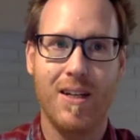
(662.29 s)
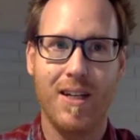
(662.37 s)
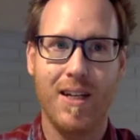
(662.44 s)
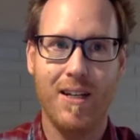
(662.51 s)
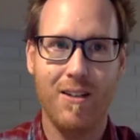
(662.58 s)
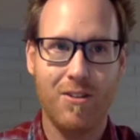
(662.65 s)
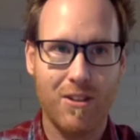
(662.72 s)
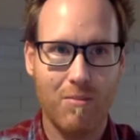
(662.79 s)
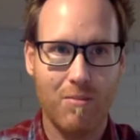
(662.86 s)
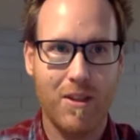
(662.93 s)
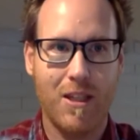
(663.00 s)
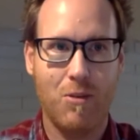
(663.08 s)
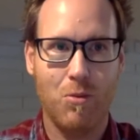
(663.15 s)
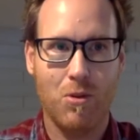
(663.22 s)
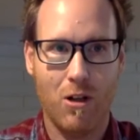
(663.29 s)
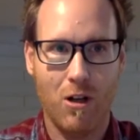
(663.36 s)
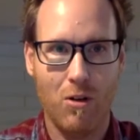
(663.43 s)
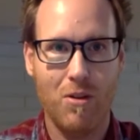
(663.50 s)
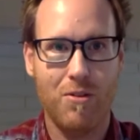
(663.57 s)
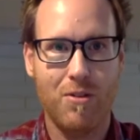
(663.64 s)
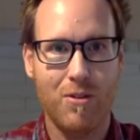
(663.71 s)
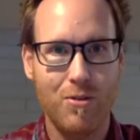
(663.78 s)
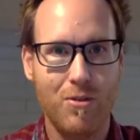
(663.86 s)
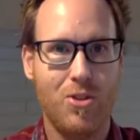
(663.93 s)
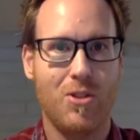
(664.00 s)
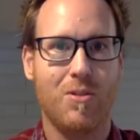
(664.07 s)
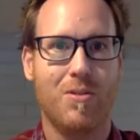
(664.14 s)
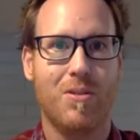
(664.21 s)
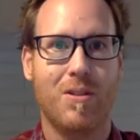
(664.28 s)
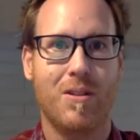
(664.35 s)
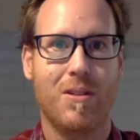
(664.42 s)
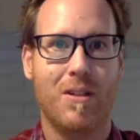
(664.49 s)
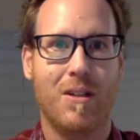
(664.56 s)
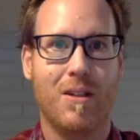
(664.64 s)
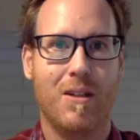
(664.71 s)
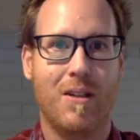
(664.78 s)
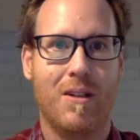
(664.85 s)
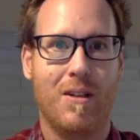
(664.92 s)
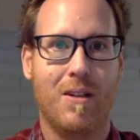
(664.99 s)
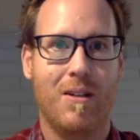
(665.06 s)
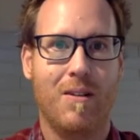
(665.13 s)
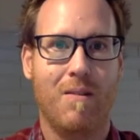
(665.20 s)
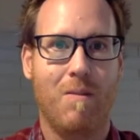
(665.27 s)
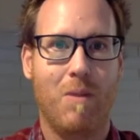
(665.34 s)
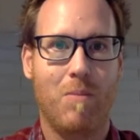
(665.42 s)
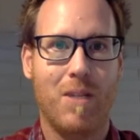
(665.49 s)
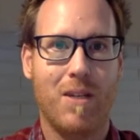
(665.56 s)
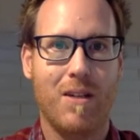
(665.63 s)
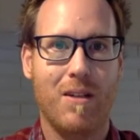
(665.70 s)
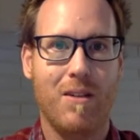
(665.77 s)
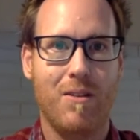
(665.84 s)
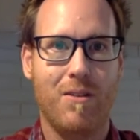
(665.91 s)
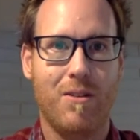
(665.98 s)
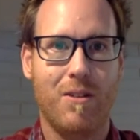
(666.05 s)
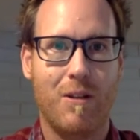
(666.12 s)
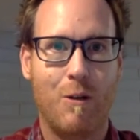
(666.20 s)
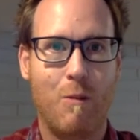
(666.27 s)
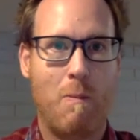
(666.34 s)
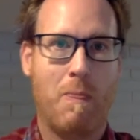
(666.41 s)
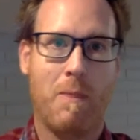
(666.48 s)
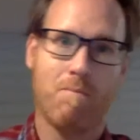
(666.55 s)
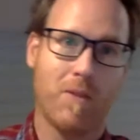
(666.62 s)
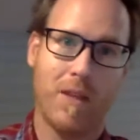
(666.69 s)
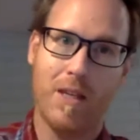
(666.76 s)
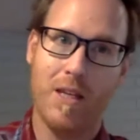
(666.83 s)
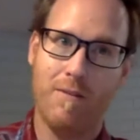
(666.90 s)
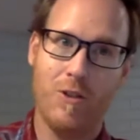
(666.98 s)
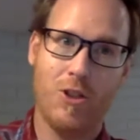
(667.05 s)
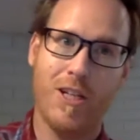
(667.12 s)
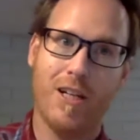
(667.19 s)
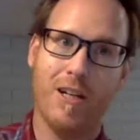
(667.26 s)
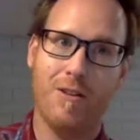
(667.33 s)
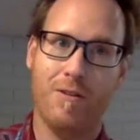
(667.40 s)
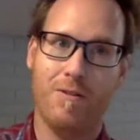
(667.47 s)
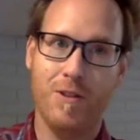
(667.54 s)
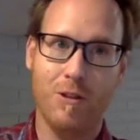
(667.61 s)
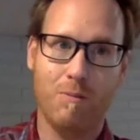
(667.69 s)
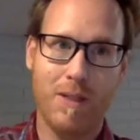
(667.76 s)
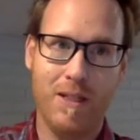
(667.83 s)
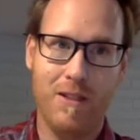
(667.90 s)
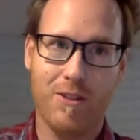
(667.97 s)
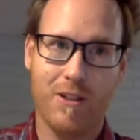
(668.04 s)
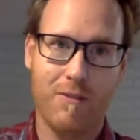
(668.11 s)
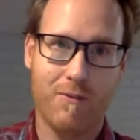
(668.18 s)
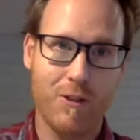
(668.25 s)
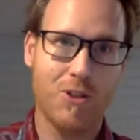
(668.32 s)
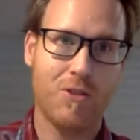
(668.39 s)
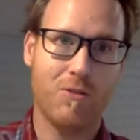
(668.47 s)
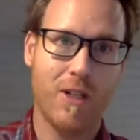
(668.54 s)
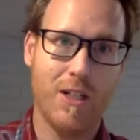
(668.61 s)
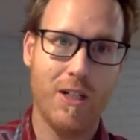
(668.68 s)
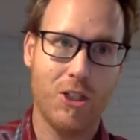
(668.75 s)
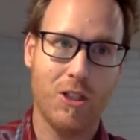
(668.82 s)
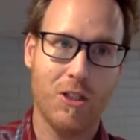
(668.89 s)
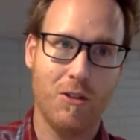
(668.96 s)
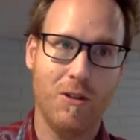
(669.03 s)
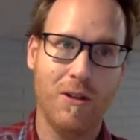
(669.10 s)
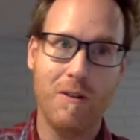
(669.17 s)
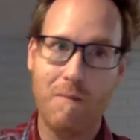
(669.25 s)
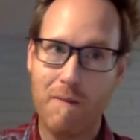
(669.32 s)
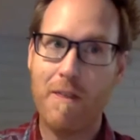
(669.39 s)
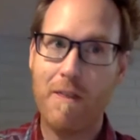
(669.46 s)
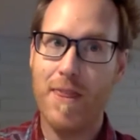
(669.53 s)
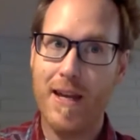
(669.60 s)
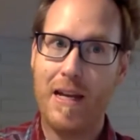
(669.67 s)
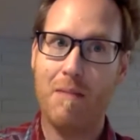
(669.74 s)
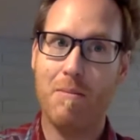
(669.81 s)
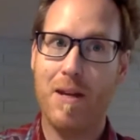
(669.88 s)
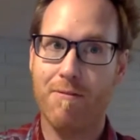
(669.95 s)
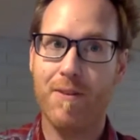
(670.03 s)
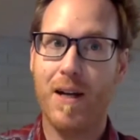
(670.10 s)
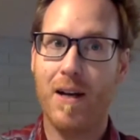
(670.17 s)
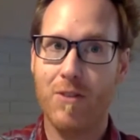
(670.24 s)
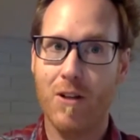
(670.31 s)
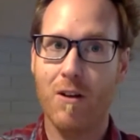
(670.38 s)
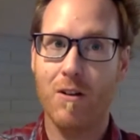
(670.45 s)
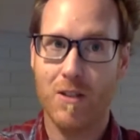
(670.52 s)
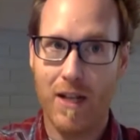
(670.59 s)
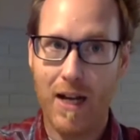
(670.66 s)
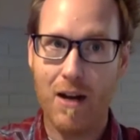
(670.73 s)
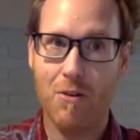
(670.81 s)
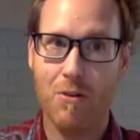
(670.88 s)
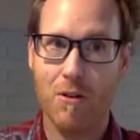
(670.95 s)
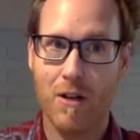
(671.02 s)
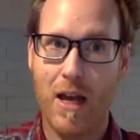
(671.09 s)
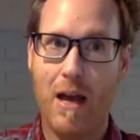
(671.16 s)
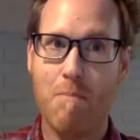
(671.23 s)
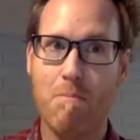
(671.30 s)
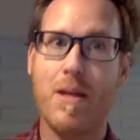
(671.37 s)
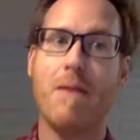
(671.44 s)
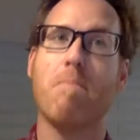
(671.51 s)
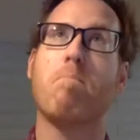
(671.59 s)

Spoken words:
it is something that will always elude you. Because if you check out the Philippines conversion ratio, they can make $5 an hour and be